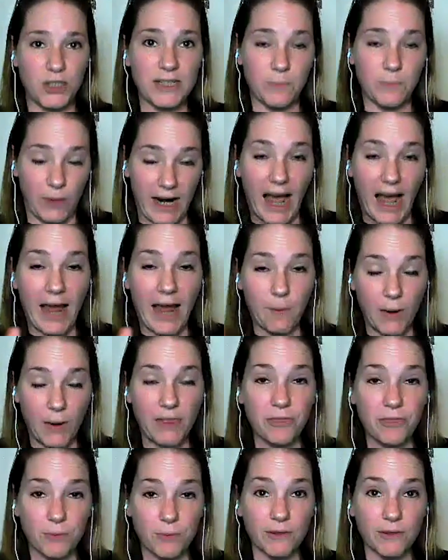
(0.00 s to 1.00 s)
When she, when
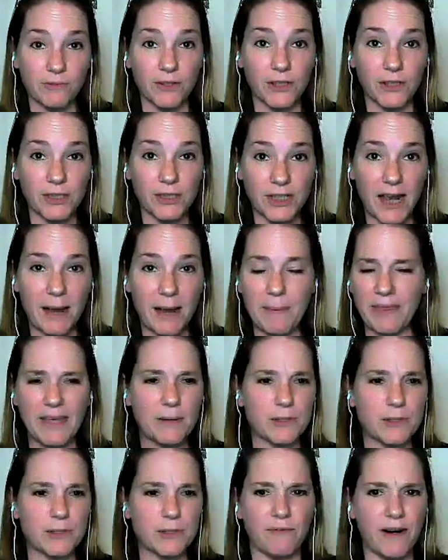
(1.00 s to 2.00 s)
I went through it the first time, I
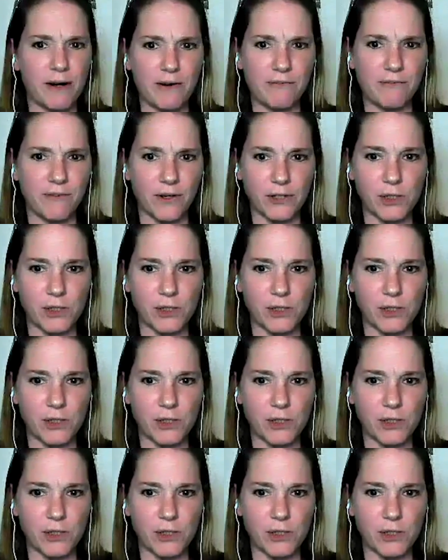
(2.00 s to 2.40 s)
think it was your very